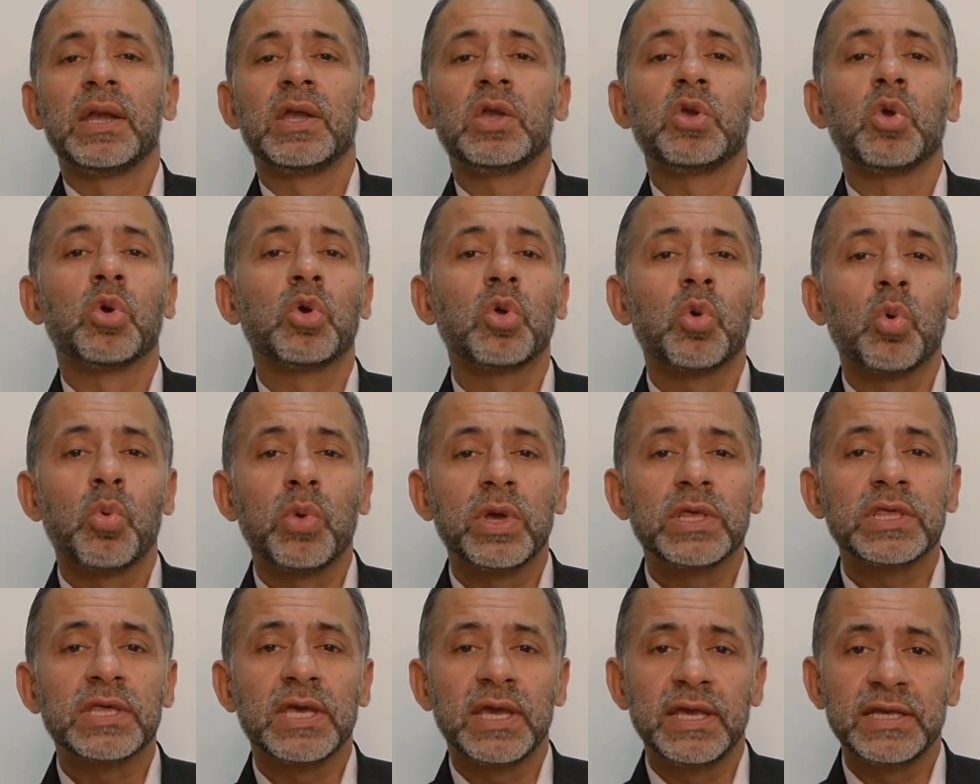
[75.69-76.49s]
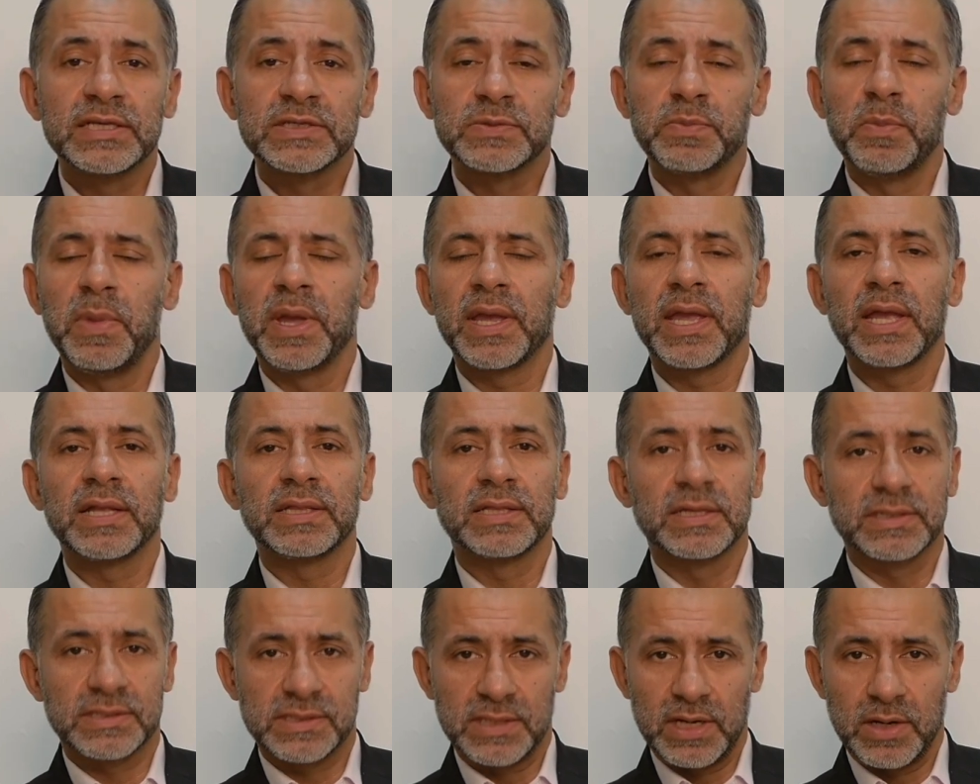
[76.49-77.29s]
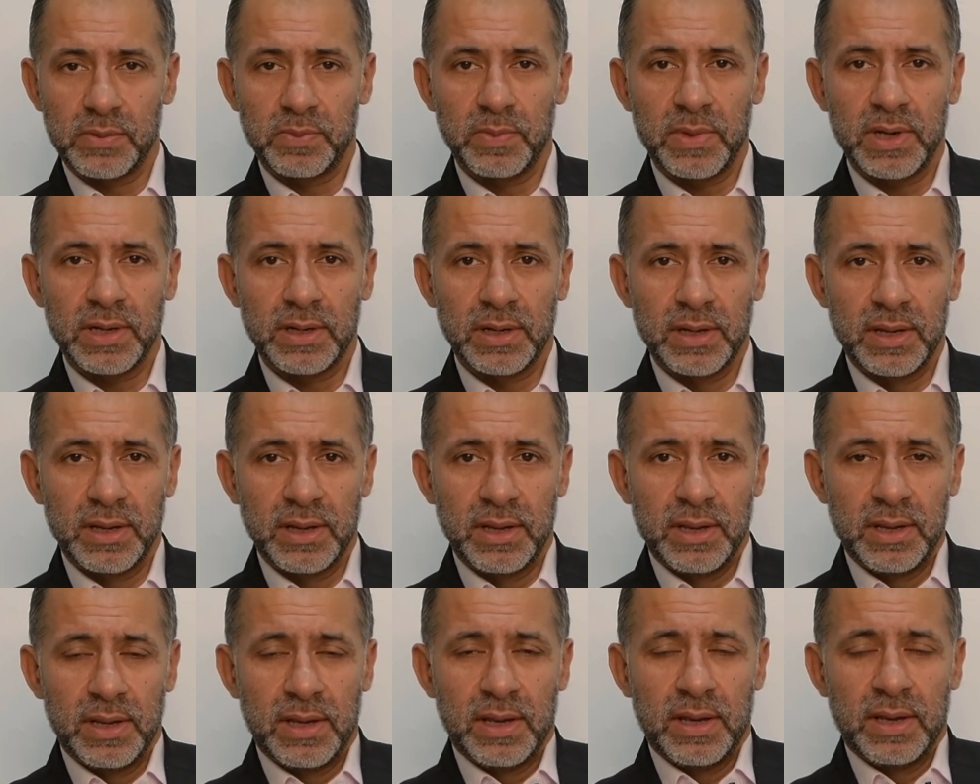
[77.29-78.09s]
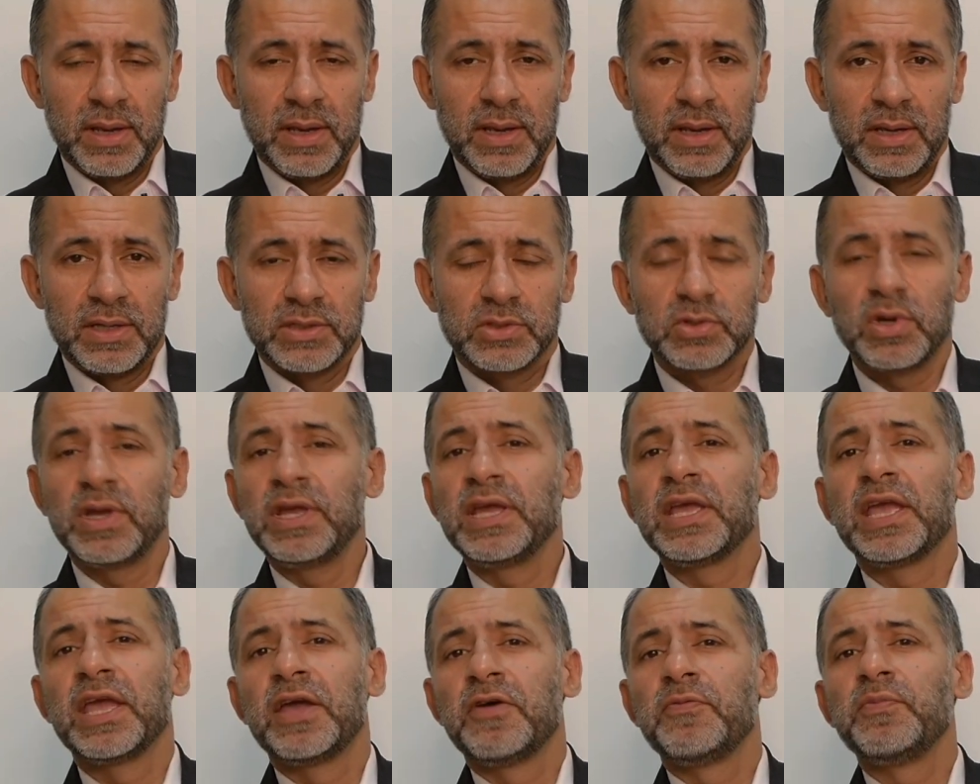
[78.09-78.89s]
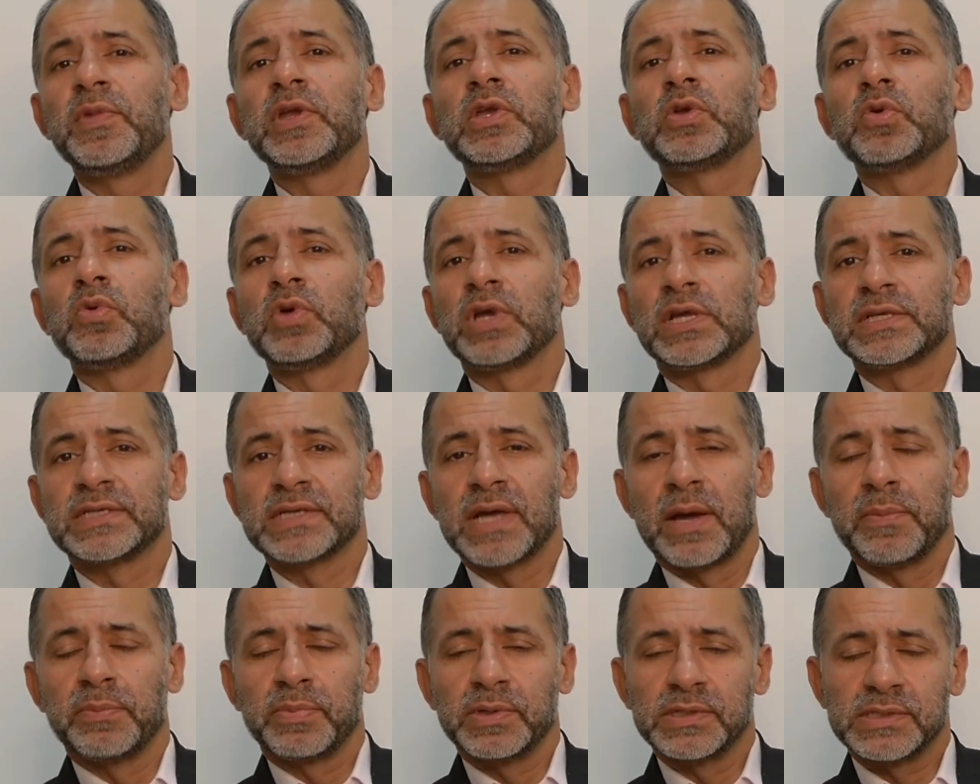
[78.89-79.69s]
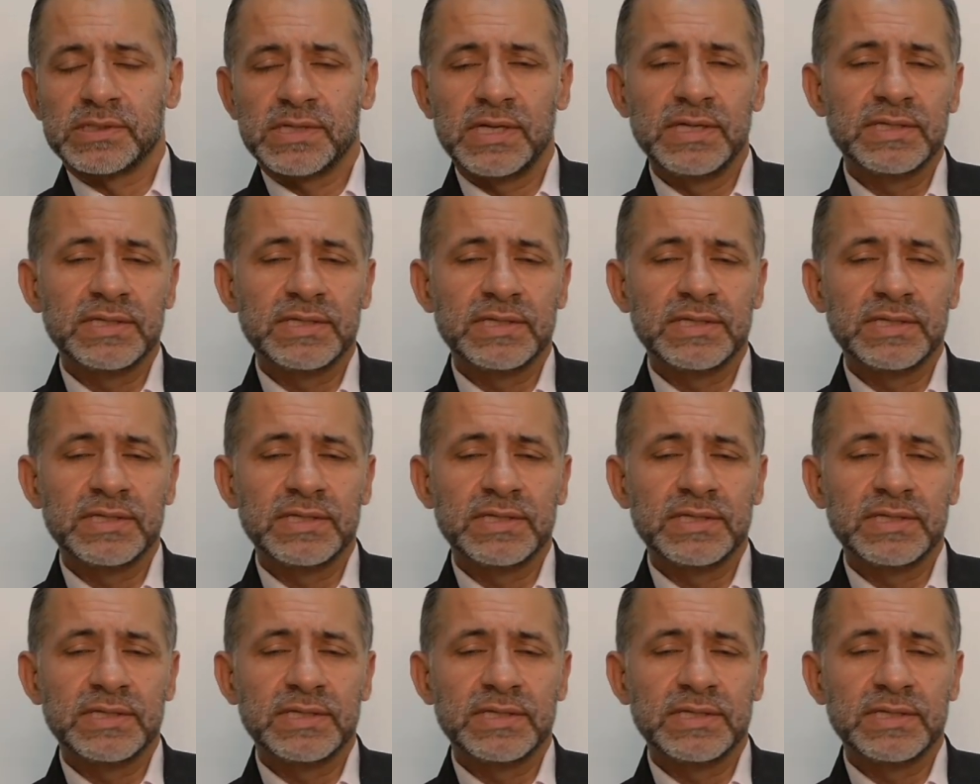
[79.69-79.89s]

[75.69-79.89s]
due to which he is making this statement. So he gave me 2 examples.